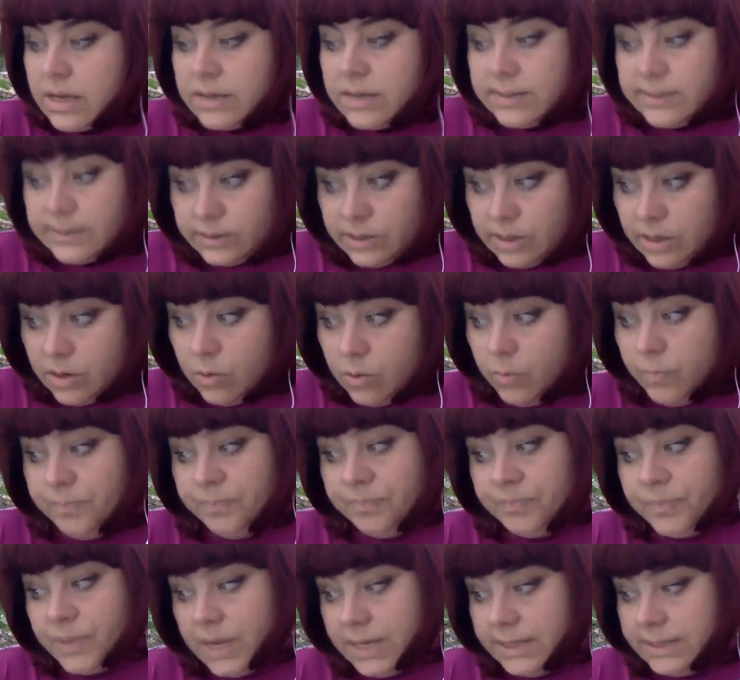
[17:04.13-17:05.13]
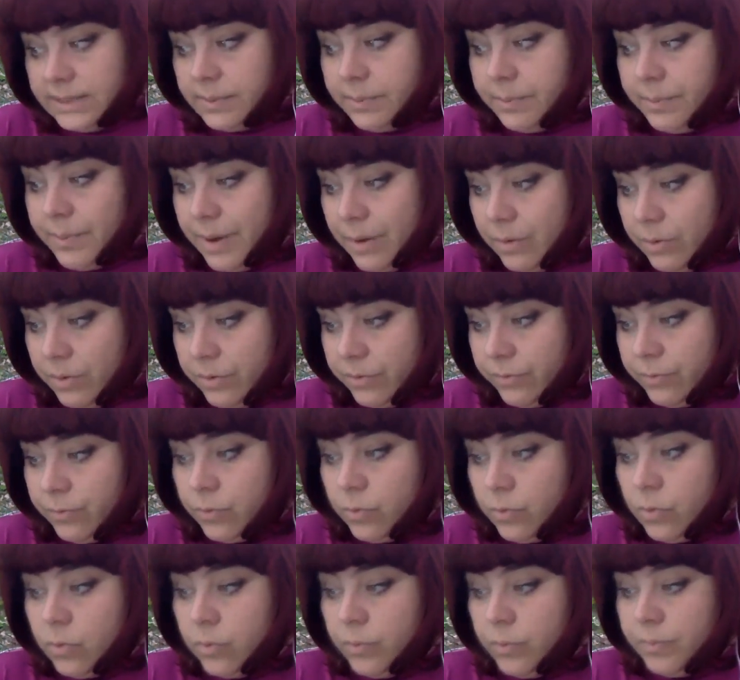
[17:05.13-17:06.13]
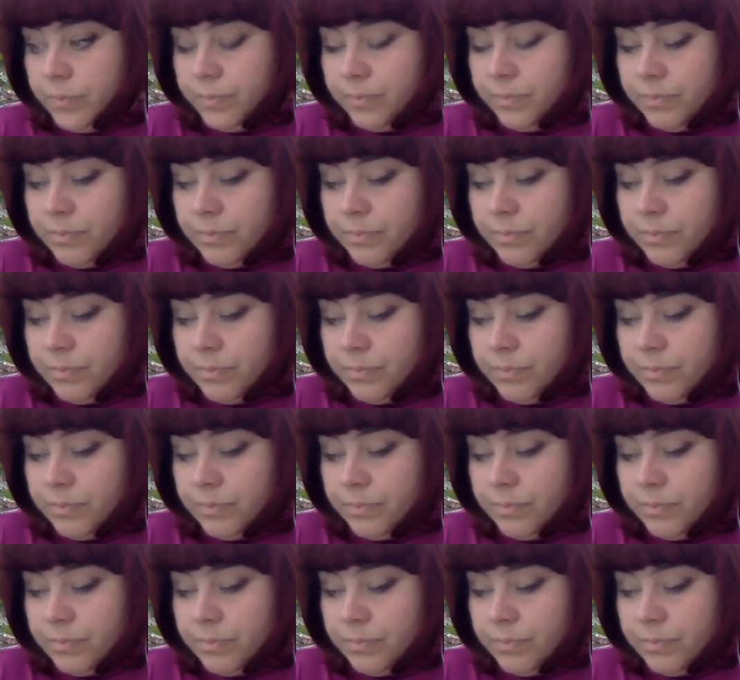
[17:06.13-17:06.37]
Still, it's a powerful